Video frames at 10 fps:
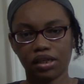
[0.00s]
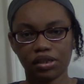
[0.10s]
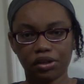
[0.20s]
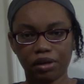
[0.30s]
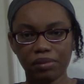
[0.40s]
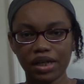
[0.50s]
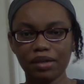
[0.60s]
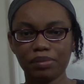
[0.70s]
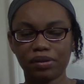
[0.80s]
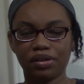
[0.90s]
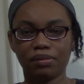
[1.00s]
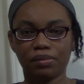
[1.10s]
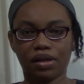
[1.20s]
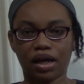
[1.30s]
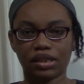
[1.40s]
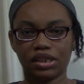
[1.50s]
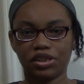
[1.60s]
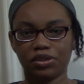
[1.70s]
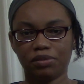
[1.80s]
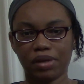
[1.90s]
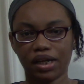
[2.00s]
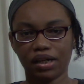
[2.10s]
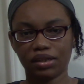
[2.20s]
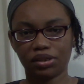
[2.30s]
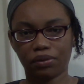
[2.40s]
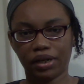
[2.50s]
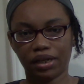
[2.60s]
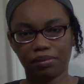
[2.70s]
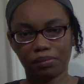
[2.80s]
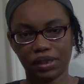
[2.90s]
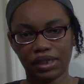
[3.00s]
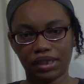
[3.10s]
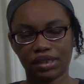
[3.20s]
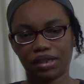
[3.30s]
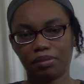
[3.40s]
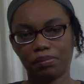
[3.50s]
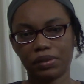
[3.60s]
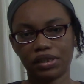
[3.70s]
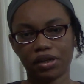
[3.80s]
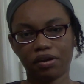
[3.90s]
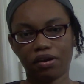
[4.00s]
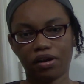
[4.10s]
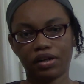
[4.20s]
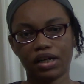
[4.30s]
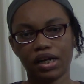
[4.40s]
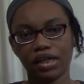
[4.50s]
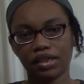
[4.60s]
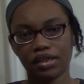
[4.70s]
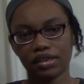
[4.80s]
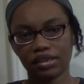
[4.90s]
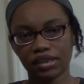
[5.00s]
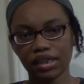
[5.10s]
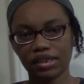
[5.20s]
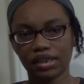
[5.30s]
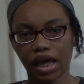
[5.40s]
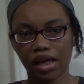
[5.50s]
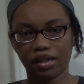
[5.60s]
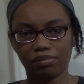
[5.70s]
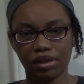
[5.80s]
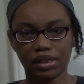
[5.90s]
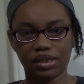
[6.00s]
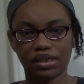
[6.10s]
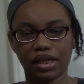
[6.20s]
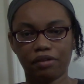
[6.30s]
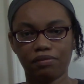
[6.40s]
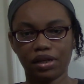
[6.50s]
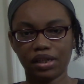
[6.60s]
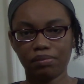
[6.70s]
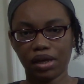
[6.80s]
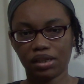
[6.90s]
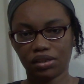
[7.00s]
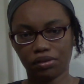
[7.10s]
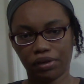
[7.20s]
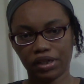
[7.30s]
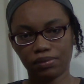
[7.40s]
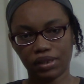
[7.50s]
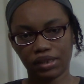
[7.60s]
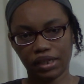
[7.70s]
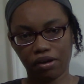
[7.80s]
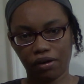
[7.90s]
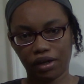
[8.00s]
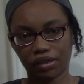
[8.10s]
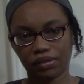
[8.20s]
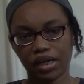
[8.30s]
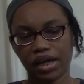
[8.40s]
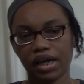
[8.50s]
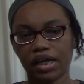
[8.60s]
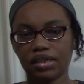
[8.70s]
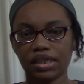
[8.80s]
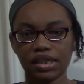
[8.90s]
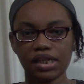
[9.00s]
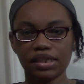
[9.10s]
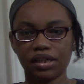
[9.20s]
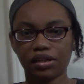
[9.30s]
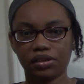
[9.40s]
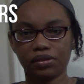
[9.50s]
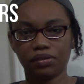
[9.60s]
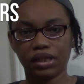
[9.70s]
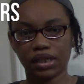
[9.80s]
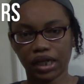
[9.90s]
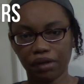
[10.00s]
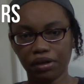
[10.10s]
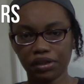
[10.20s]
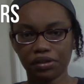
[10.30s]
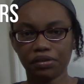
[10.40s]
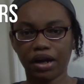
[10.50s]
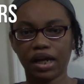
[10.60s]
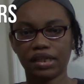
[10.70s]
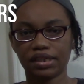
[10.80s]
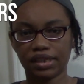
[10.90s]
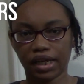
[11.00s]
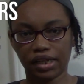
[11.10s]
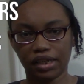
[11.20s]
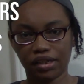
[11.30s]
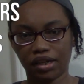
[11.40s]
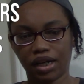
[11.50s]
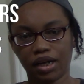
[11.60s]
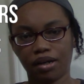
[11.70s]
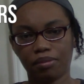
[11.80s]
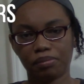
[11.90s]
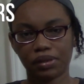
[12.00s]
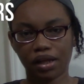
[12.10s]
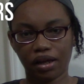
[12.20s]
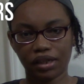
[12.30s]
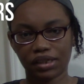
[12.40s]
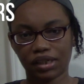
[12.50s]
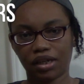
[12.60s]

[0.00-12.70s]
There are many building blocks to making a story complete, but there are 6 elements that really make stories what they are, and these include character, setting, plot,